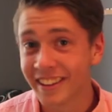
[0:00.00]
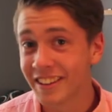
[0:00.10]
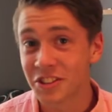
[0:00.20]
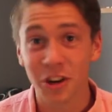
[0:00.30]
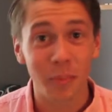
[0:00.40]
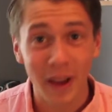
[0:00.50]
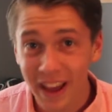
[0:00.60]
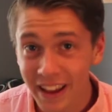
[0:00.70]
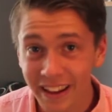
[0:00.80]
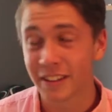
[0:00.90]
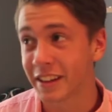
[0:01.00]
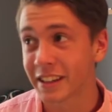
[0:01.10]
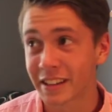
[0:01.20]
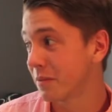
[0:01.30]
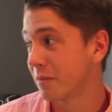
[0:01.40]
Sharpay,
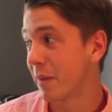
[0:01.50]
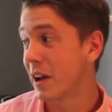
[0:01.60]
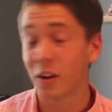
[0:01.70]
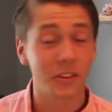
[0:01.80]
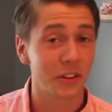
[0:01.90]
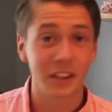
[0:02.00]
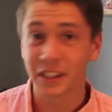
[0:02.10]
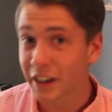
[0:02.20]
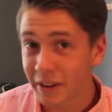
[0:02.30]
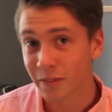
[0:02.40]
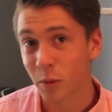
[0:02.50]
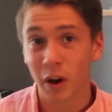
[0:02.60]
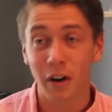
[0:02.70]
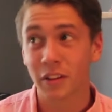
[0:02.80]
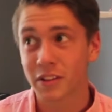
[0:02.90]
like my alter ego, we
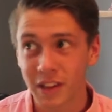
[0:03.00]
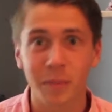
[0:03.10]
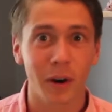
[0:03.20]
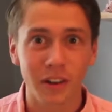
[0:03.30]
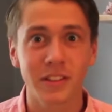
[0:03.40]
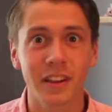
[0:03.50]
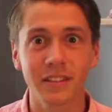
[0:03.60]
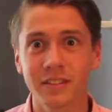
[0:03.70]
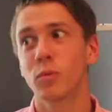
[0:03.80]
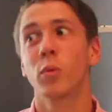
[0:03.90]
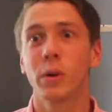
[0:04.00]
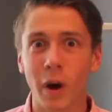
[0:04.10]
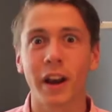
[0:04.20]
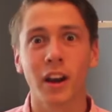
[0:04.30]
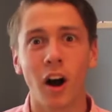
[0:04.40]
are the same person. We
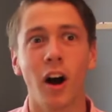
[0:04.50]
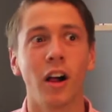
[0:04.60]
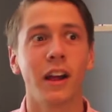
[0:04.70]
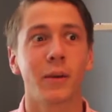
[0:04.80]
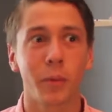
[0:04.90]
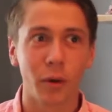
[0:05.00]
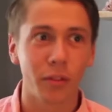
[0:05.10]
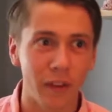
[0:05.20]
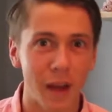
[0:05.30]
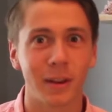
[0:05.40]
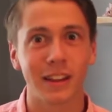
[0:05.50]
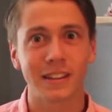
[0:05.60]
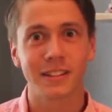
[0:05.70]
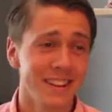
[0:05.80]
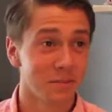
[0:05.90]
want it all and we're both
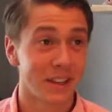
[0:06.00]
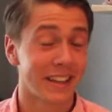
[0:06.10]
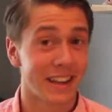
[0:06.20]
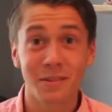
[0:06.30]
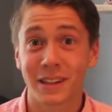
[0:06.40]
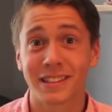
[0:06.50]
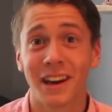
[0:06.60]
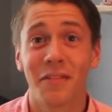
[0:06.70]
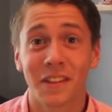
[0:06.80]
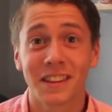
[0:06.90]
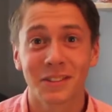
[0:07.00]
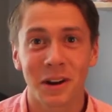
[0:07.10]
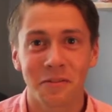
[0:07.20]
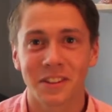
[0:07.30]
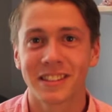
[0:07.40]
fabulous. I'm gonna kill myself with these
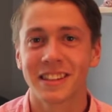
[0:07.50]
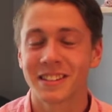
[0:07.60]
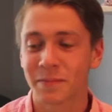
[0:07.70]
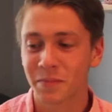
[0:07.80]
references.